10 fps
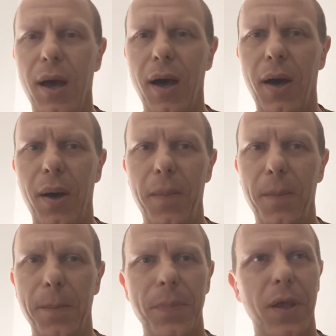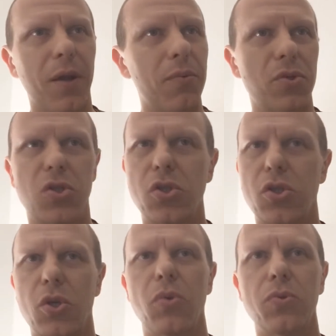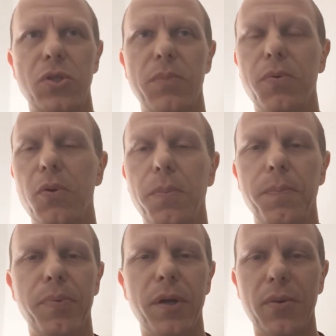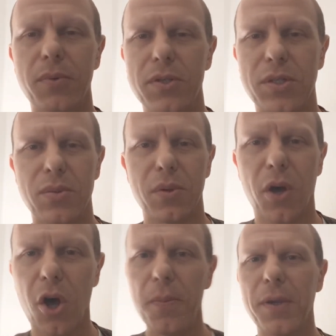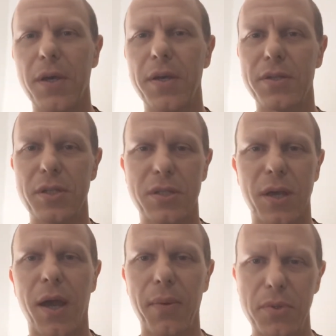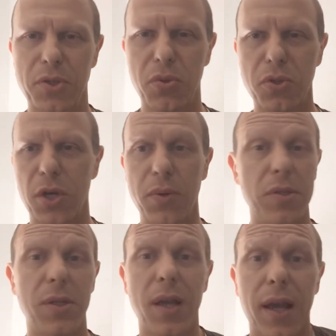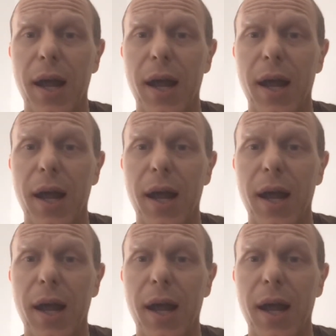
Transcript: Um, and it was so simple, but it was all because this guy was so generous.